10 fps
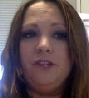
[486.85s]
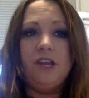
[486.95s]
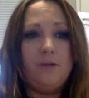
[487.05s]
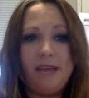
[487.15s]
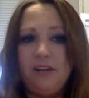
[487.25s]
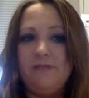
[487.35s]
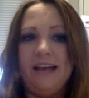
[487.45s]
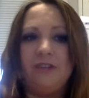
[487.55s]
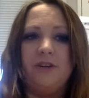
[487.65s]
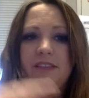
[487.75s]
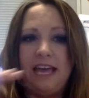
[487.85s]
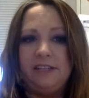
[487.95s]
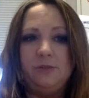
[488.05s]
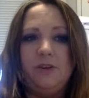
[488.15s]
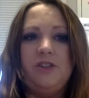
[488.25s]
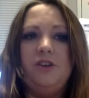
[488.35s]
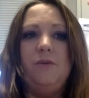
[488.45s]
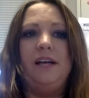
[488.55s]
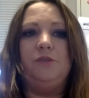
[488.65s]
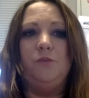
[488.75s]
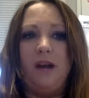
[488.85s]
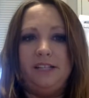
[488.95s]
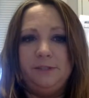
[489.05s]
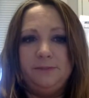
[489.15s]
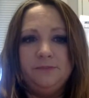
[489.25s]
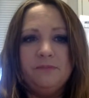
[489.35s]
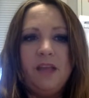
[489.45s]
no manufacturing. That is what the US wants.